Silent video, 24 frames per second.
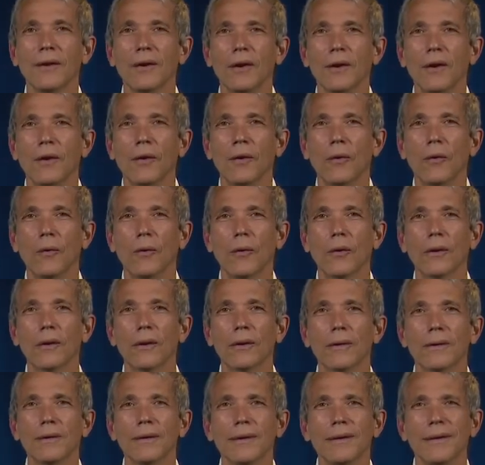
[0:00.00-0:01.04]

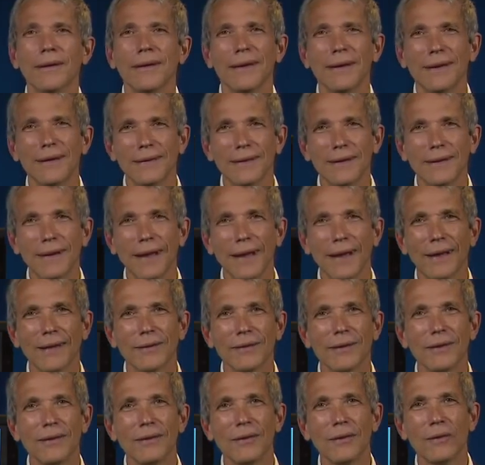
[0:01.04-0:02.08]
Or is it
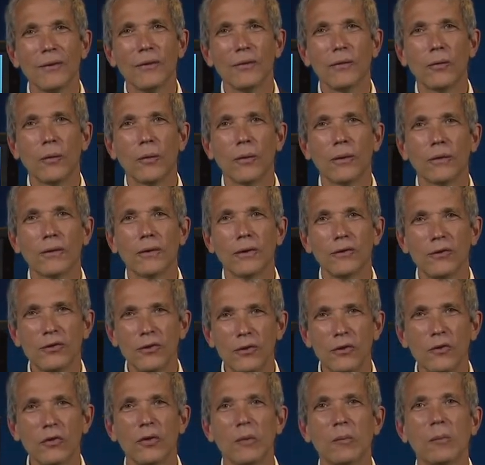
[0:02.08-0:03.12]
asking you for, to
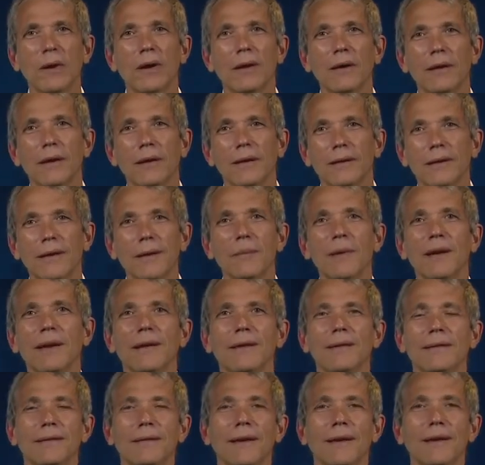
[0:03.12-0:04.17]
choose among a limited
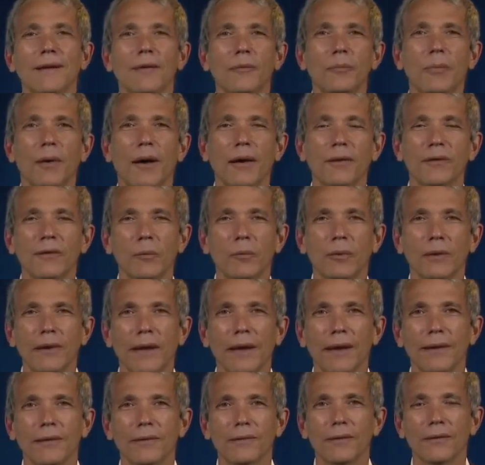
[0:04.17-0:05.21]
set of possible
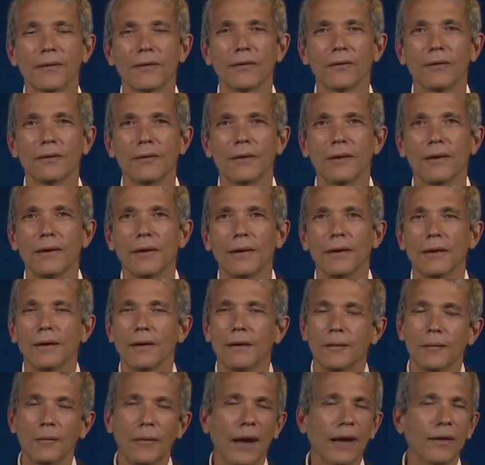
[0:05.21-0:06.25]
answers?
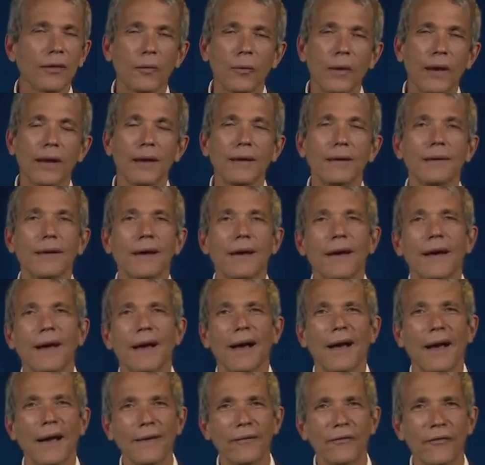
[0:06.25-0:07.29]
By the way,
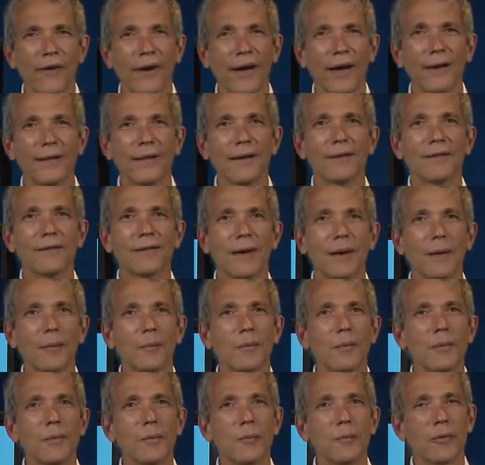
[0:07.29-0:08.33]
I find that some
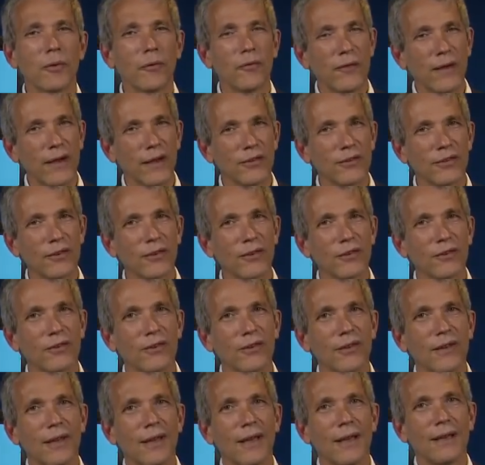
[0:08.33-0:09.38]
professors
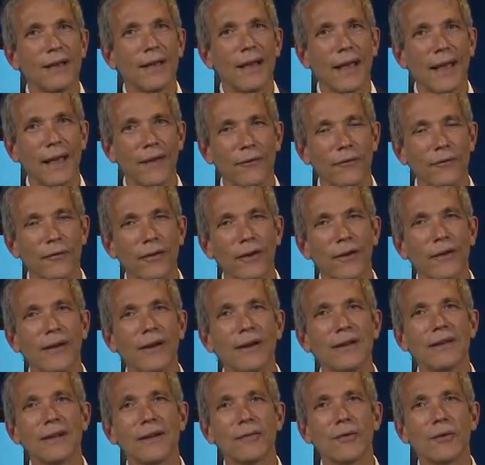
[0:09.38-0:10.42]
have very
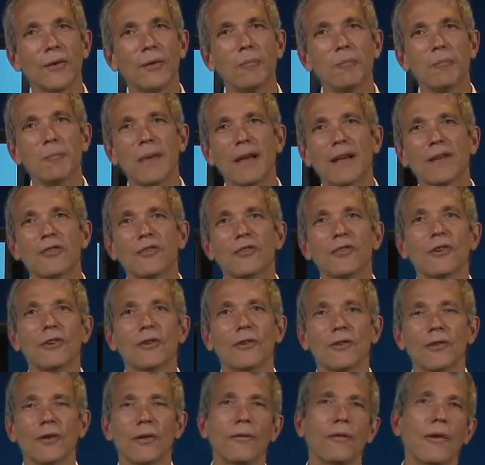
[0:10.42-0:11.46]
different
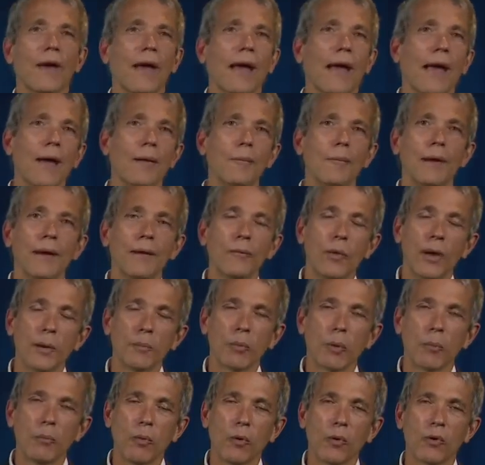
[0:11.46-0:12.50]
mixtures of how what
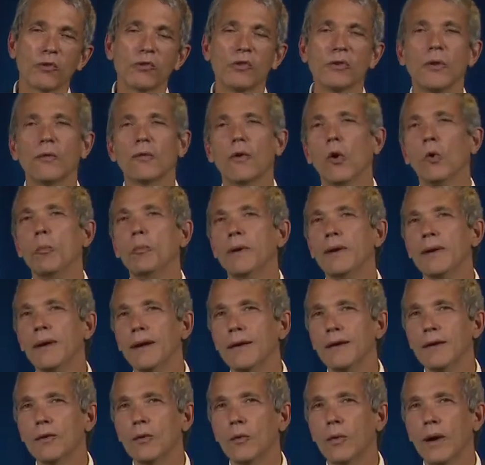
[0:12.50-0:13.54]
proportion of
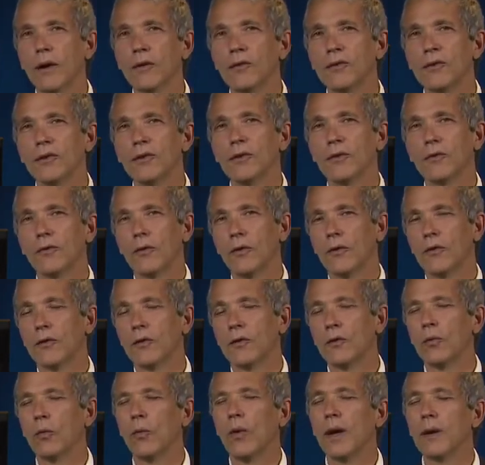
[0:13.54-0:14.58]
open-ended questions
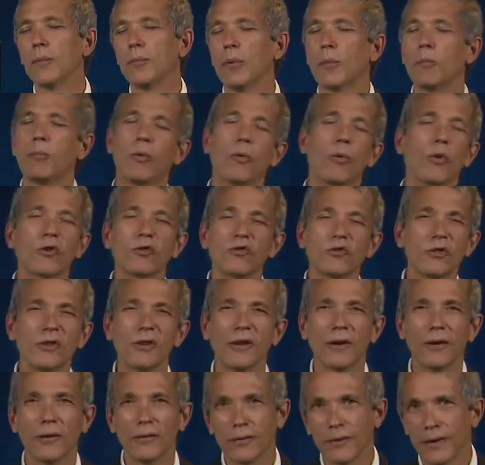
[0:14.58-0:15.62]
versus what proportion
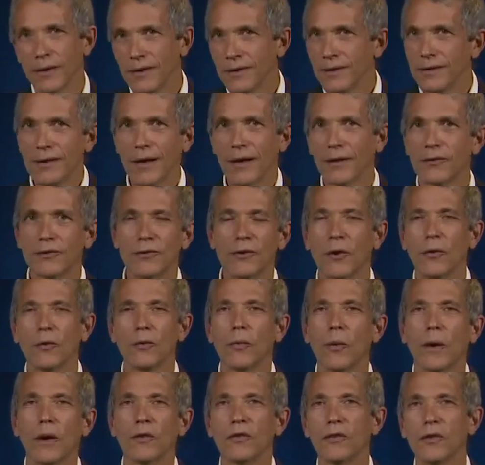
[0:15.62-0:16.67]
of yes-no
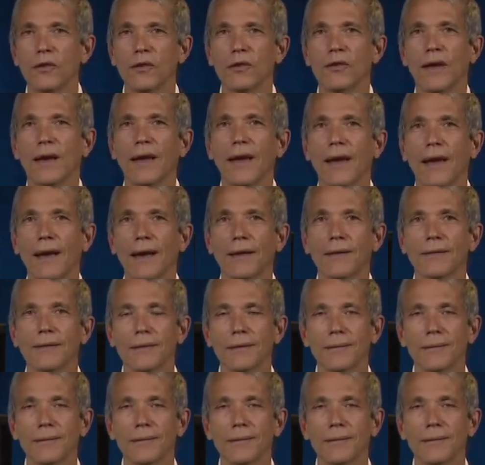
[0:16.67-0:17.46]
questions they ask.